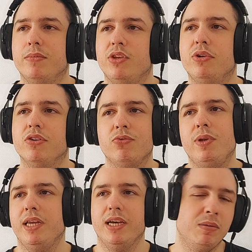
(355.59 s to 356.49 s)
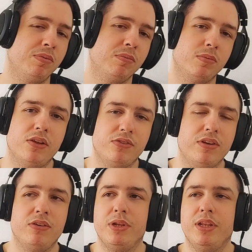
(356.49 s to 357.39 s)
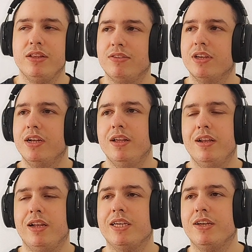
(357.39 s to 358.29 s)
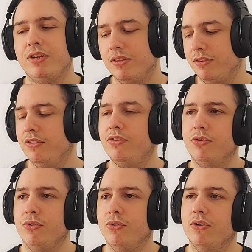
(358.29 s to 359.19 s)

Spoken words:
you can't really help but associate it with that. Like, I think this